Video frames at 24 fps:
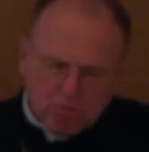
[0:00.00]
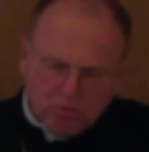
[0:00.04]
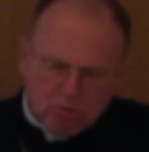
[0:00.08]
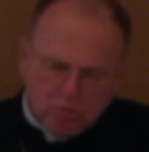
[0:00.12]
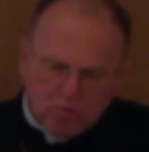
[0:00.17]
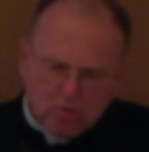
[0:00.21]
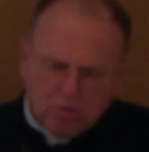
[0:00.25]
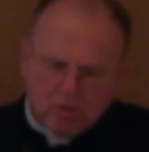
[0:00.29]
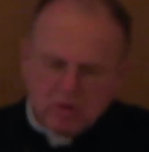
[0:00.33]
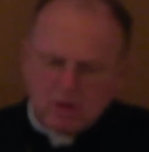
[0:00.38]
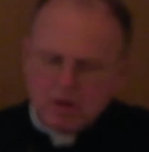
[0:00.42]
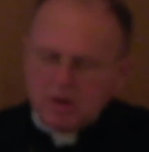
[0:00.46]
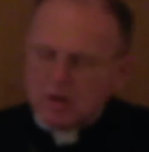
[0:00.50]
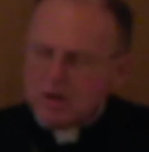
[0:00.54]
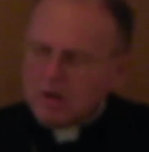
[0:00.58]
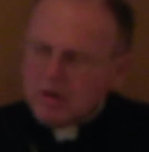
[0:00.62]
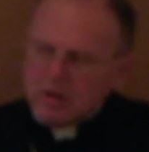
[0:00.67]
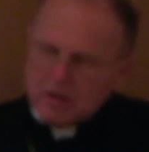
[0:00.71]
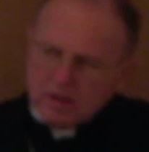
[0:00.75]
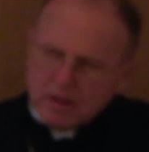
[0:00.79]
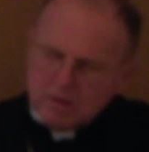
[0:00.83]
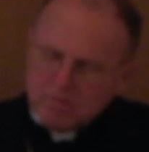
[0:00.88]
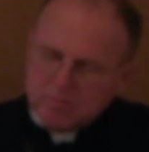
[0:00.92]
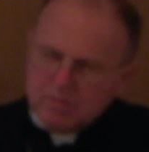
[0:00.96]
Or
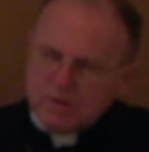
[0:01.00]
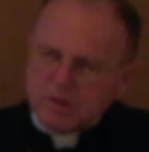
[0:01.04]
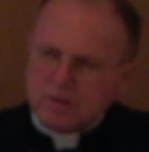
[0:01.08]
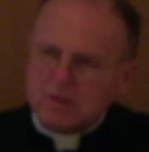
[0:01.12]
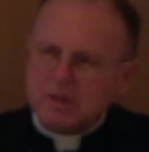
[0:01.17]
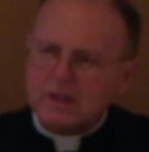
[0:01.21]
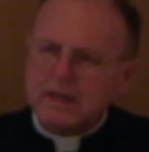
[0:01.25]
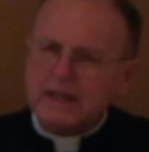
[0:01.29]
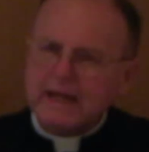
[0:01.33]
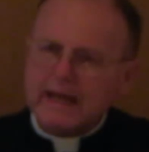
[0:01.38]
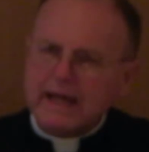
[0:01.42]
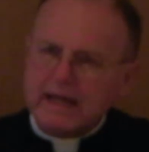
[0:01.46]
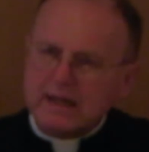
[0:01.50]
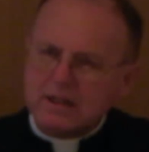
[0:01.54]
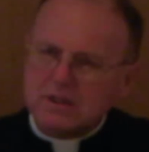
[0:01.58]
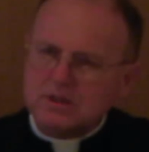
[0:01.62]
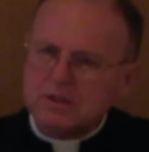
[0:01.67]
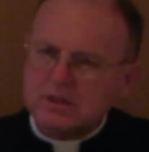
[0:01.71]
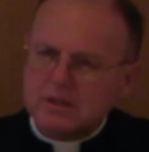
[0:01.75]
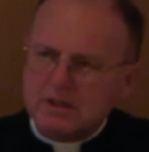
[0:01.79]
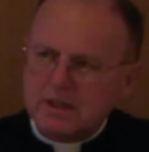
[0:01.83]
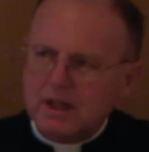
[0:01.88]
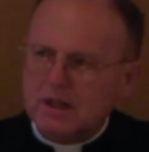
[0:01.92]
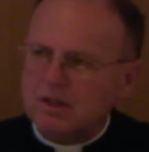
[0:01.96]
are they merely
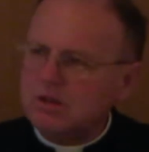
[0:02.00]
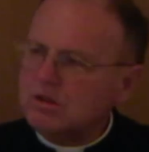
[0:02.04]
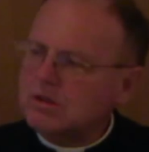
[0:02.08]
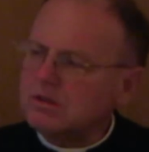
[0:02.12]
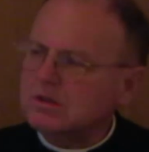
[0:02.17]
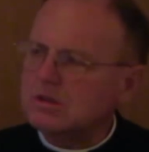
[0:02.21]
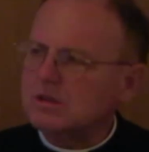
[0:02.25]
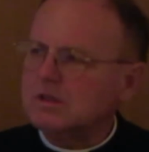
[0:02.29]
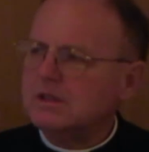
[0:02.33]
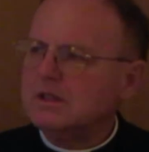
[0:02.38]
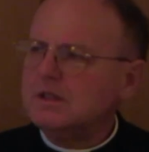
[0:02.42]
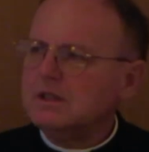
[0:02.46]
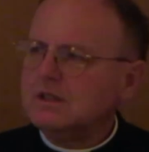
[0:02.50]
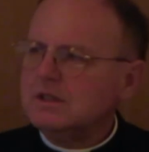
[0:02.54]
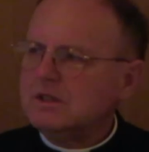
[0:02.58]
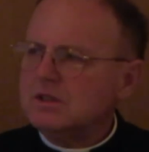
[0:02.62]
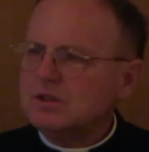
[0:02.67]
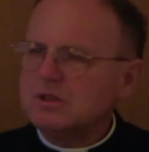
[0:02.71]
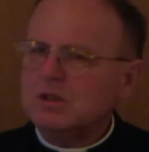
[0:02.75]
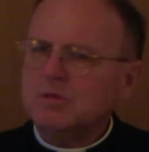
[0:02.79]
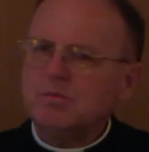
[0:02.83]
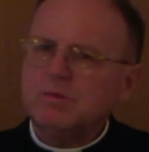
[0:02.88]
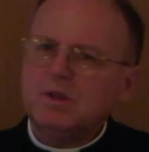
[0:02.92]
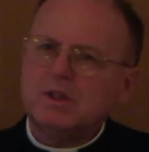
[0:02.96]
accidental,
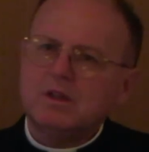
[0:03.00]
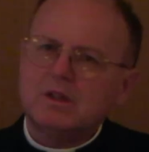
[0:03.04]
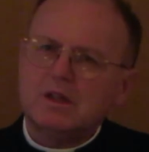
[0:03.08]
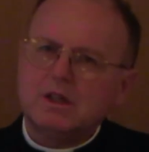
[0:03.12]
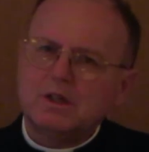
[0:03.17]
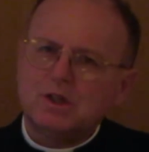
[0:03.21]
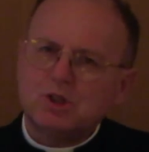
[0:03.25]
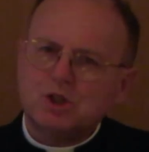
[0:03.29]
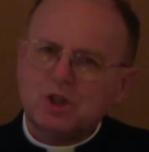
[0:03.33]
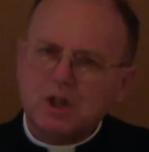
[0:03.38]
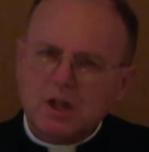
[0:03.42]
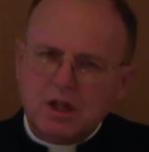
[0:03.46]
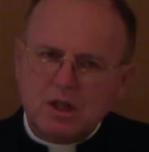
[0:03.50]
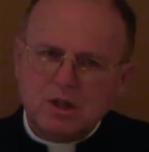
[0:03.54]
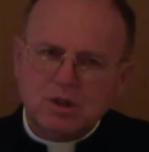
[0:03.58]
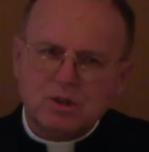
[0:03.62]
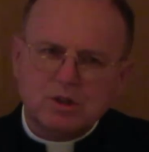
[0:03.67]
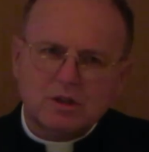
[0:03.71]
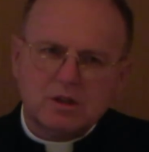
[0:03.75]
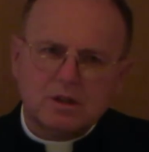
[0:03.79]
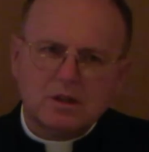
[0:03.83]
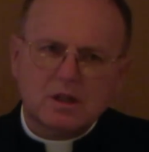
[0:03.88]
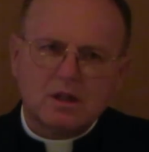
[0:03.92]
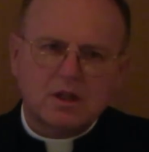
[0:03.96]
something like
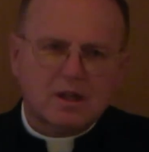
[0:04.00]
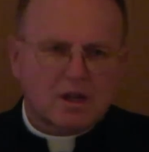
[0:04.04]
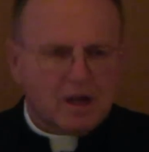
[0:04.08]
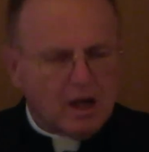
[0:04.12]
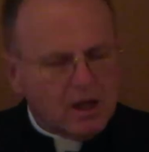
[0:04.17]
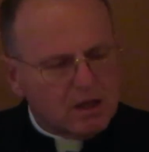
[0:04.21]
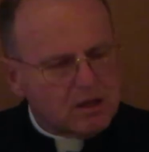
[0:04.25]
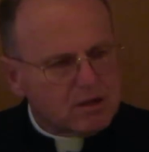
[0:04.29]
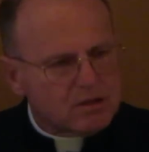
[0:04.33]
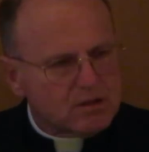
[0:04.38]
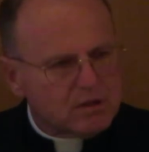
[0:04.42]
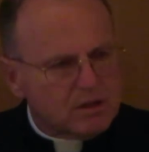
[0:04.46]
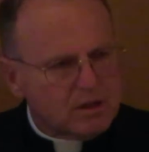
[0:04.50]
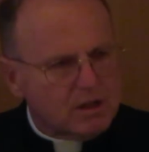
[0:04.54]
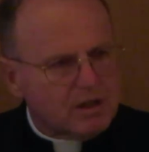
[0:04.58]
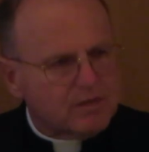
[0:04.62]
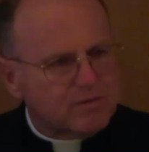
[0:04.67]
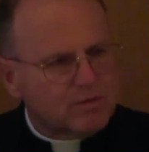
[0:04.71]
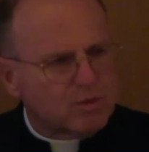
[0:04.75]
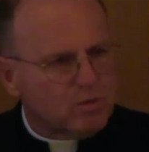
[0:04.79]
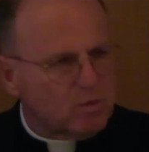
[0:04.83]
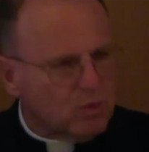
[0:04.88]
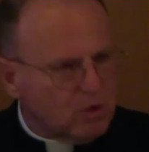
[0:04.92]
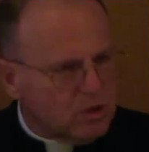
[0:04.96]
changing the color
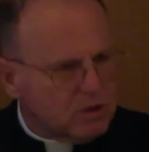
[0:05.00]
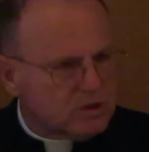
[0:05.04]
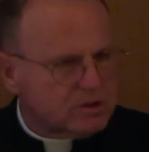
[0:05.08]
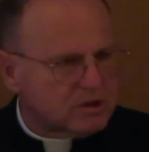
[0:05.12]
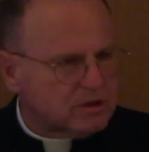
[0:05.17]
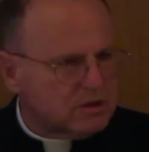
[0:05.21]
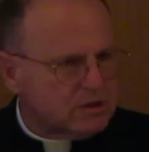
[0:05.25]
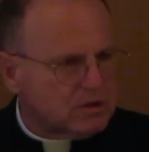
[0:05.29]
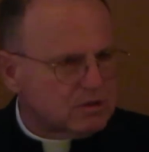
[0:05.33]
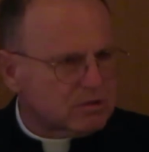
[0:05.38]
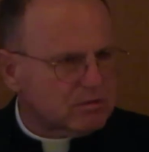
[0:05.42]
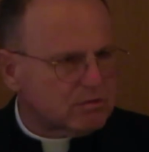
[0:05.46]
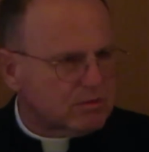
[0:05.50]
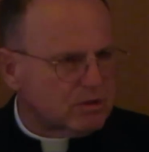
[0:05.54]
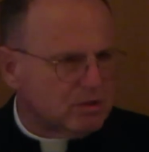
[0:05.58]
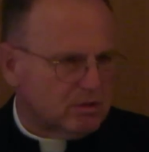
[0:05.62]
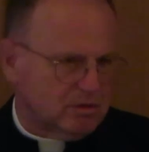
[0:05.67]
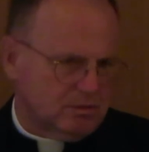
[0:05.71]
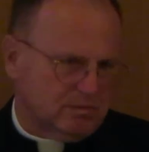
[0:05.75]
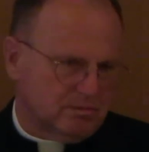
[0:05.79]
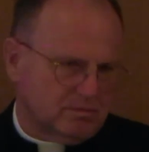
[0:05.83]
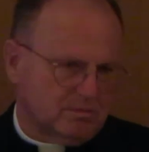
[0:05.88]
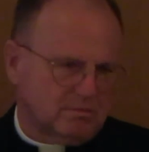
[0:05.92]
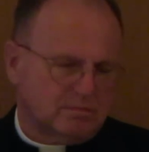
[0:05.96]
of the walls in your
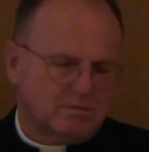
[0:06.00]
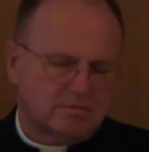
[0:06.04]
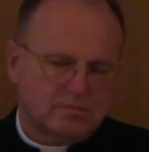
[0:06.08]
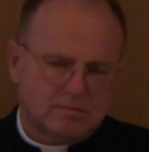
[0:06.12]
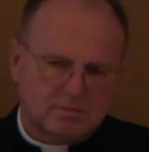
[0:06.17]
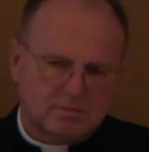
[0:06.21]
room?